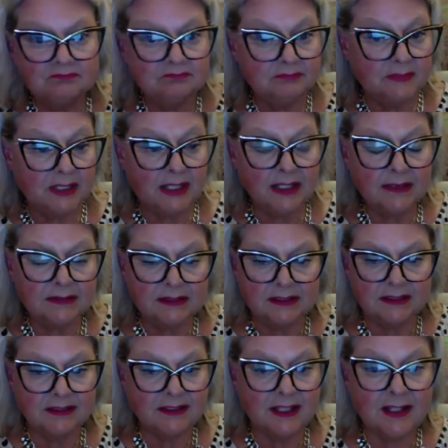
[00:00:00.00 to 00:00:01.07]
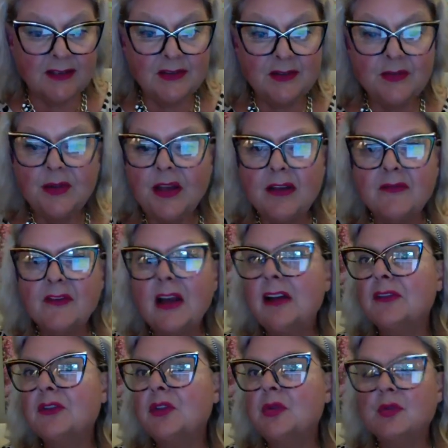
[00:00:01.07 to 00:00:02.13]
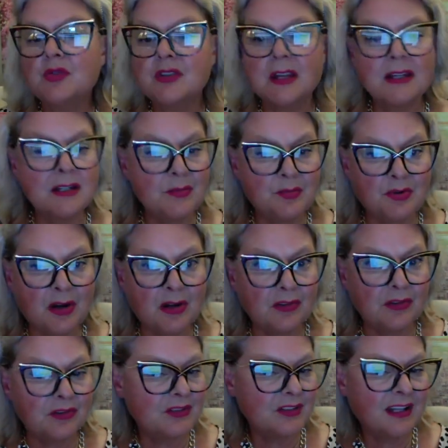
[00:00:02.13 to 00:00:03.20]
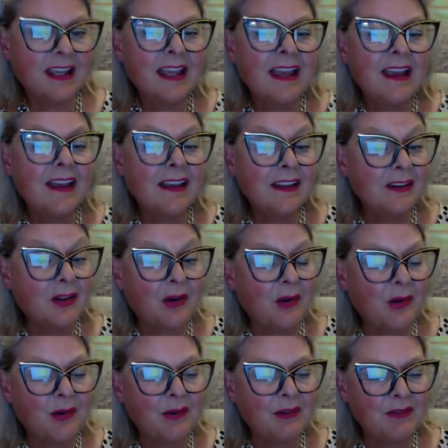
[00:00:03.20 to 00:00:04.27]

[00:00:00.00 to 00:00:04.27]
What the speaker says: Done. And you have not used any product at all.